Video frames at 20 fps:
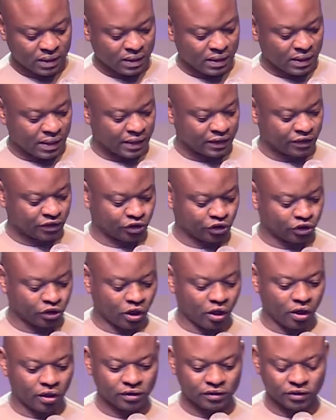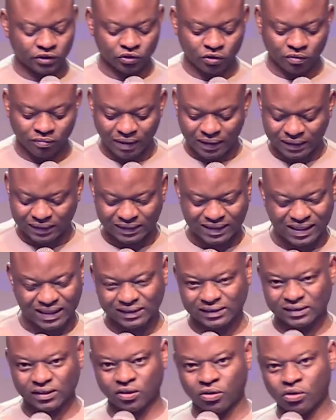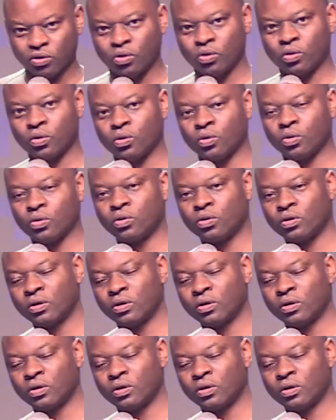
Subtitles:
a church so many years ago